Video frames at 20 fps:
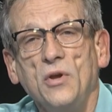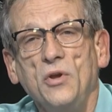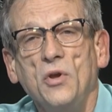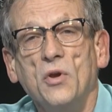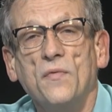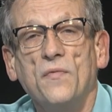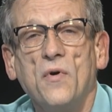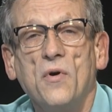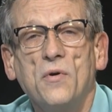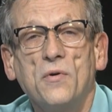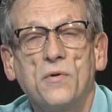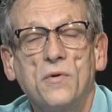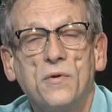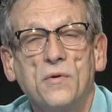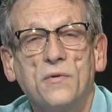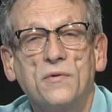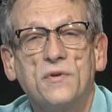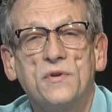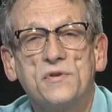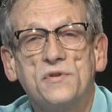You've all
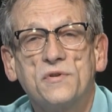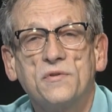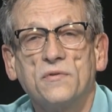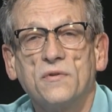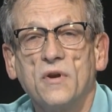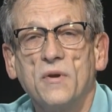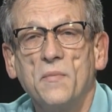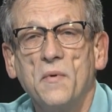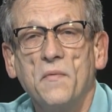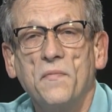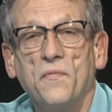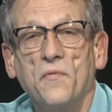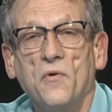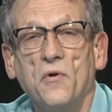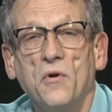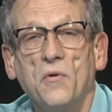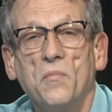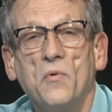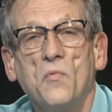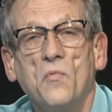heard this story
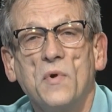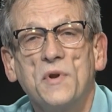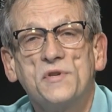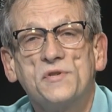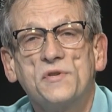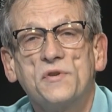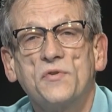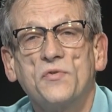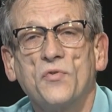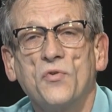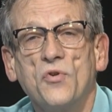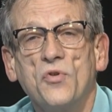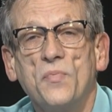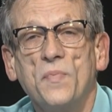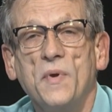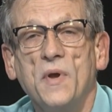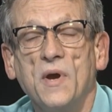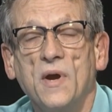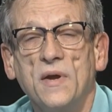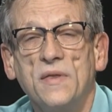before, but what's the truth
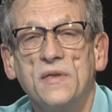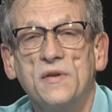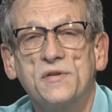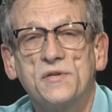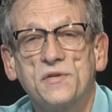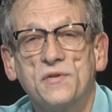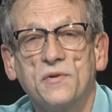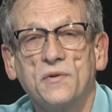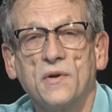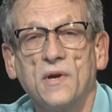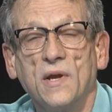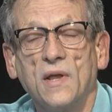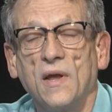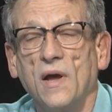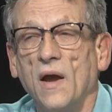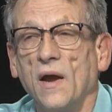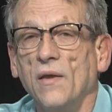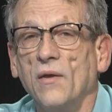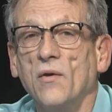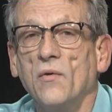behind this
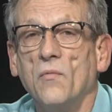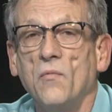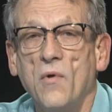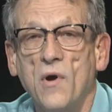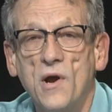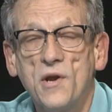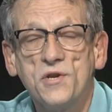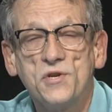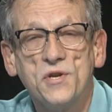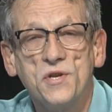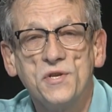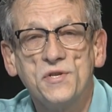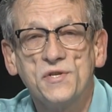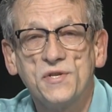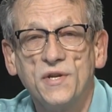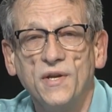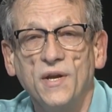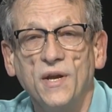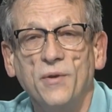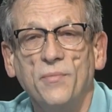storyline? Watch and
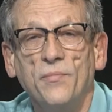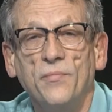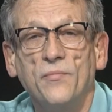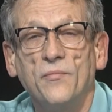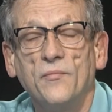see.